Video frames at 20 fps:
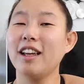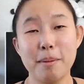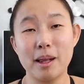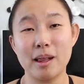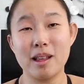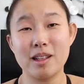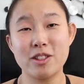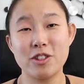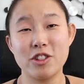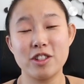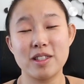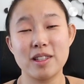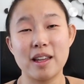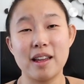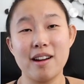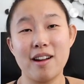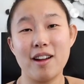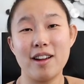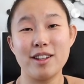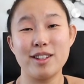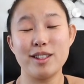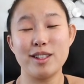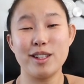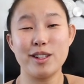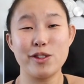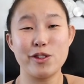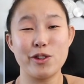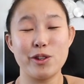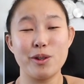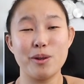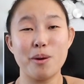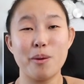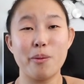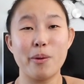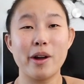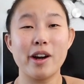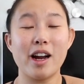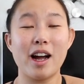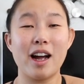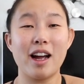But let's just get on into
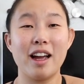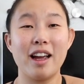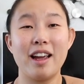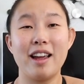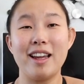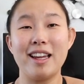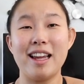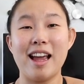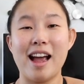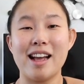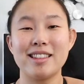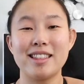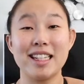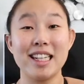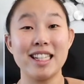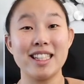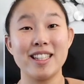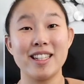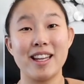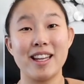what I had to eat